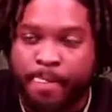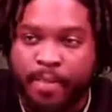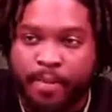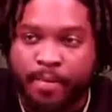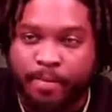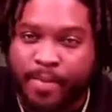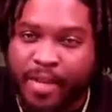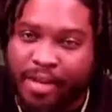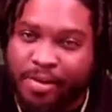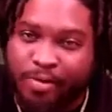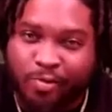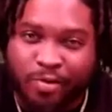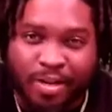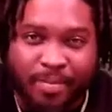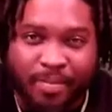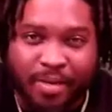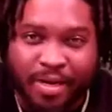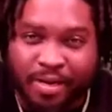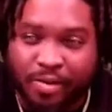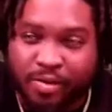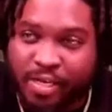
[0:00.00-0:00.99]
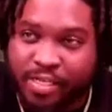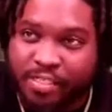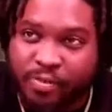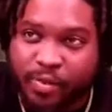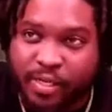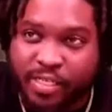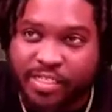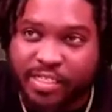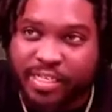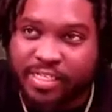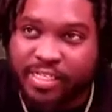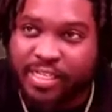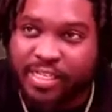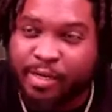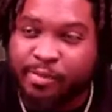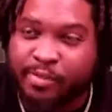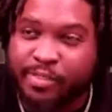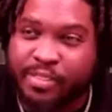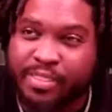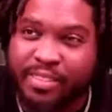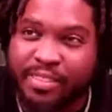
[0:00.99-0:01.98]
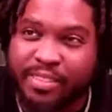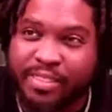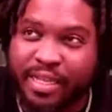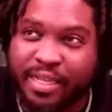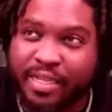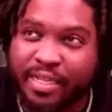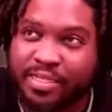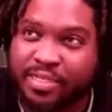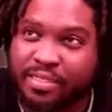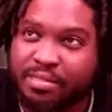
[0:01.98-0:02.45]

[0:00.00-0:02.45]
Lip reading: Back around my graduation, I think that was like,